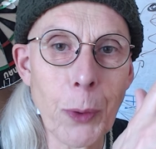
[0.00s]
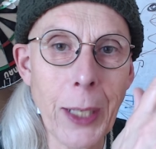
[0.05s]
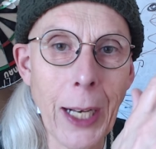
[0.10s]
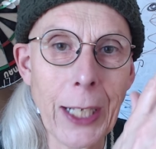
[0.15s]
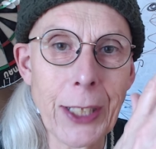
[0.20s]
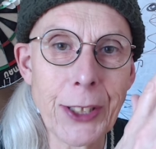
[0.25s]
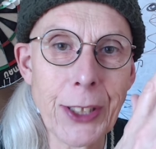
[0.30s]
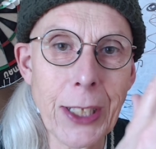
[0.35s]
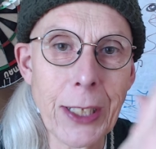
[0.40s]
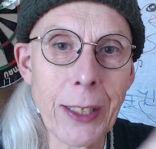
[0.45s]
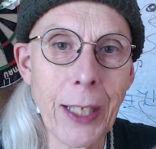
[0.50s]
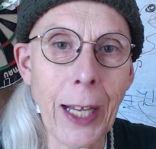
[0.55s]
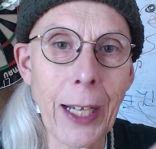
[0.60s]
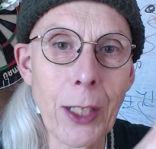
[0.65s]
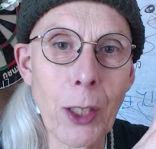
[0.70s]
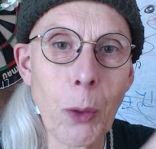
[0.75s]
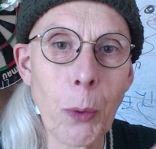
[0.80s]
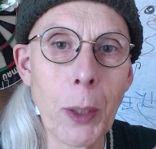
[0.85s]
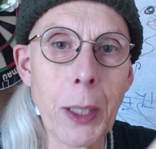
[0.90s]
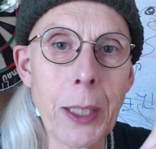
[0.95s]
would actually
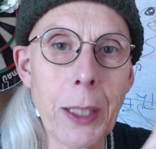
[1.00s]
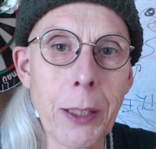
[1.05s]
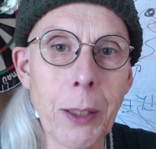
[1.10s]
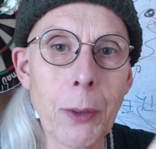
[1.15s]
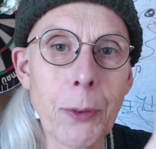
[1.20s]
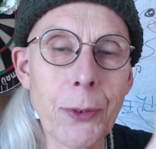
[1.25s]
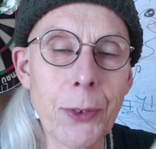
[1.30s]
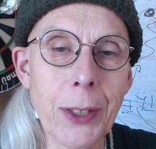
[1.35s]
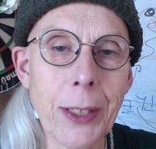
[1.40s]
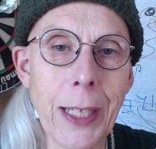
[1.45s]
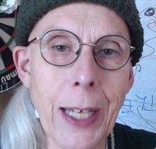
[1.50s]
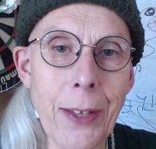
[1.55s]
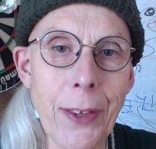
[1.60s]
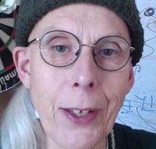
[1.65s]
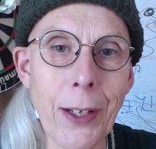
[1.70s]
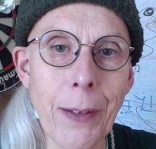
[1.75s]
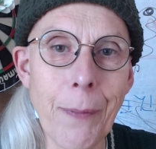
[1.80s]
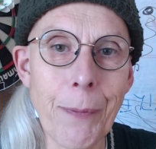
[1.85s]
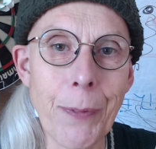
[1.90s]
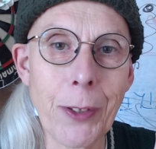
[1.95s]
land quite close
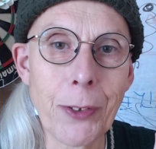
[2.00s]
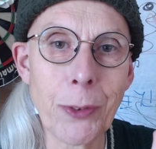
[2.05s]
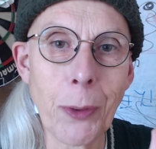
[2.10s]
together.